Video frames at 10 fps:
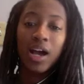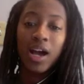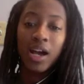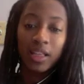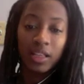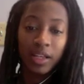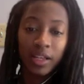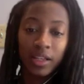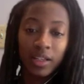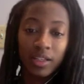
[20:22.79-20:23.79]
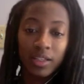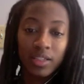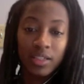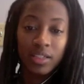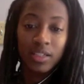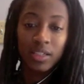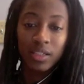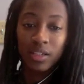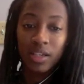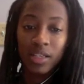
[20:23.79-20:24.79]
I like
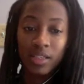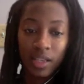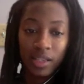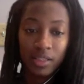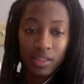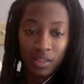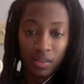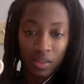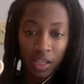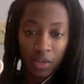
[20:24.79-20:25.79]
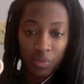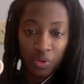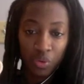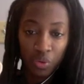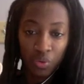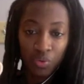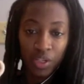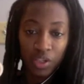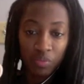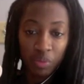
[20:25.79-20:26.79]
to assess them through
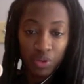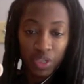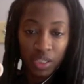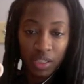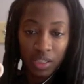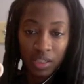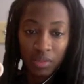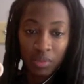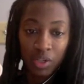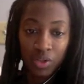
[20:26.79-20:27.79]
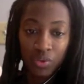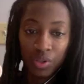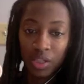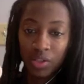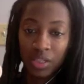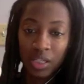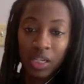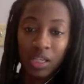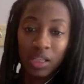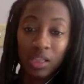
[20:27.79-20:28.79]
range of motion just to make sure that there isn't
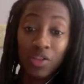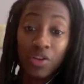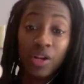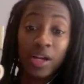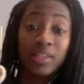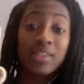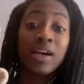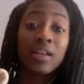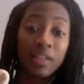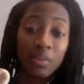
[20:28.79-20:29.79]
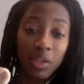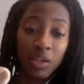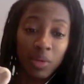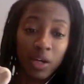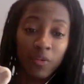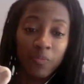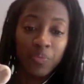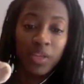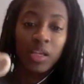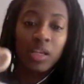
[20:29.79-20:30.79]
anything that they're not telling me about.
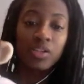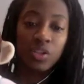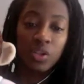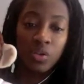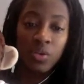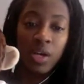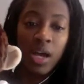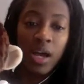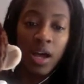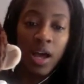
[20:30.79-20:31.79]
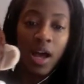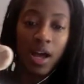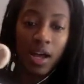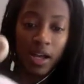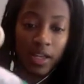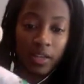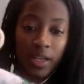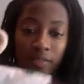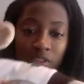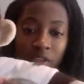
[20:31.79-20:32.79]
So I
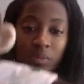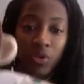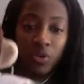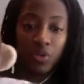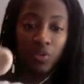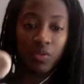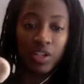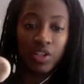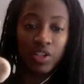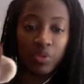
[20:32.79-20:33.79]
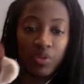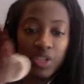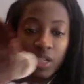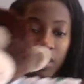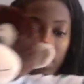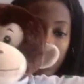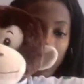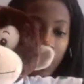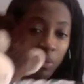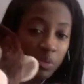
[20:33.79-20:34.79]
have them go through range of motion in the
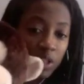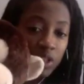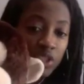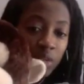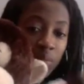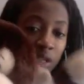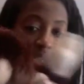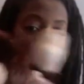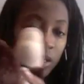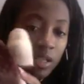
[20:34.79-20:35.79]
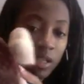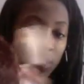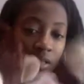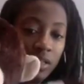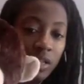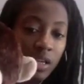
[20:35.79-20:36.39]
upper extremities,